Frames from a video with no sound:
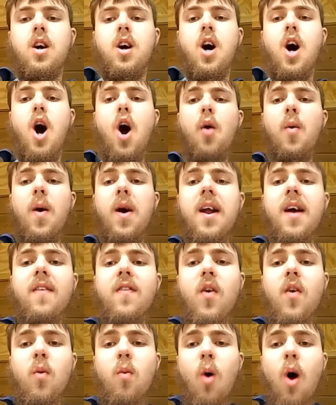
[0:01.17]
Alright
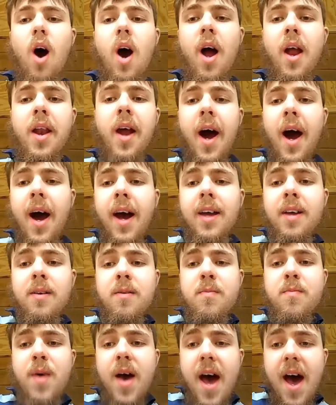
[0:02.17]
everyone, I
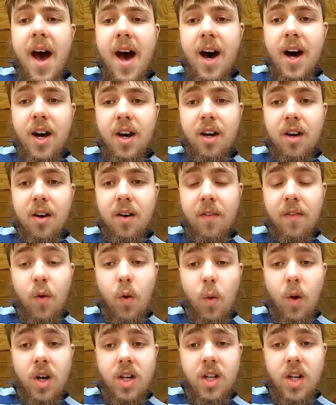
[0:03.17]
am back
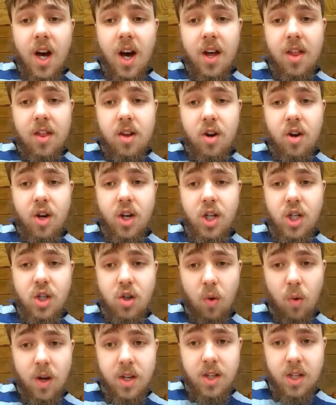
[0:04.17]
for another
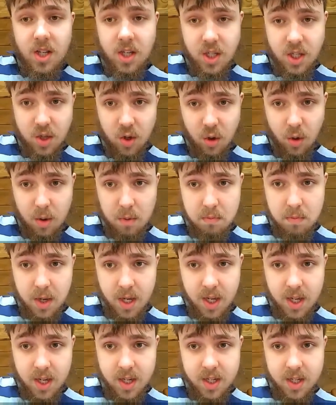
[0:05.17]
short
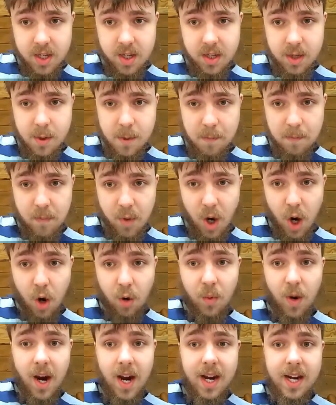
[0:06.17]
sermon.
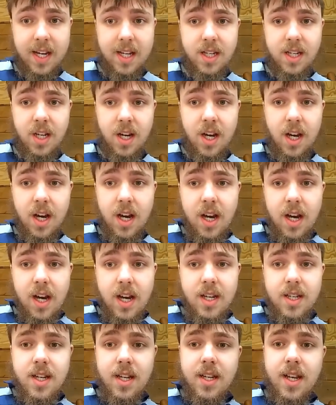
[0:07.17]
Alright,
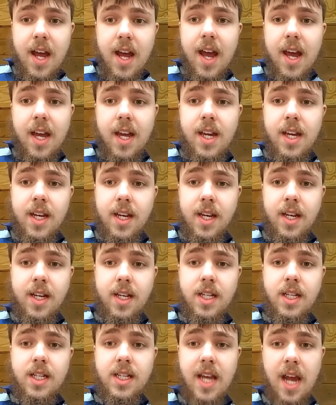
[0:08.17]
today
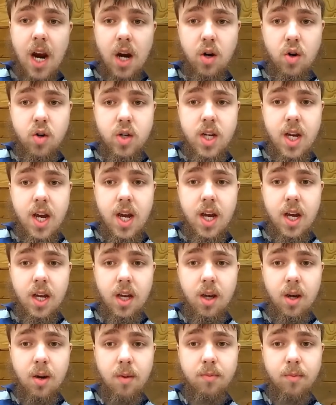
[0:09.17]
is
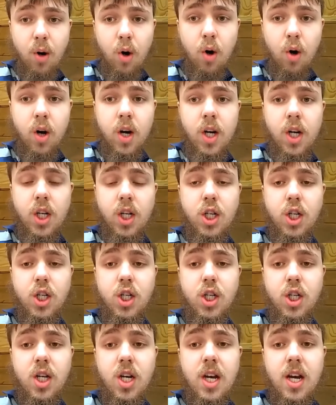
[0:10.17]
Saturday,
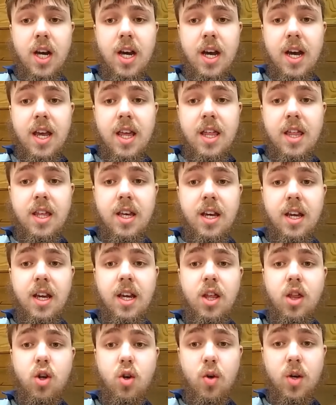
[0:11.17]
March
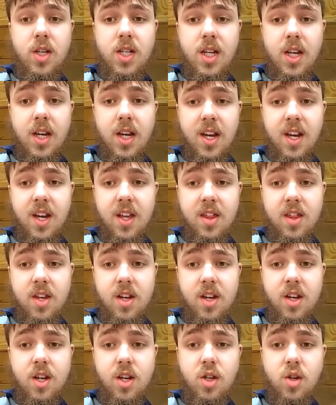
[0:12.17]
the 13th,
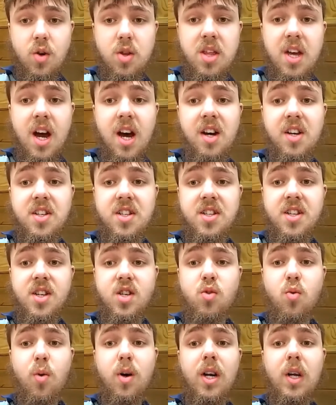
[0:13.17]

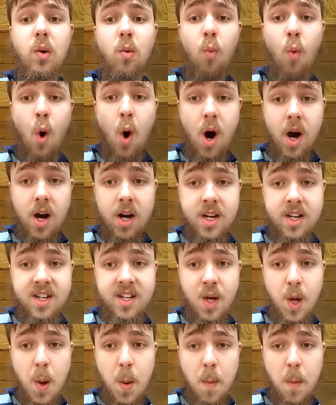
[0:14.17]
2021.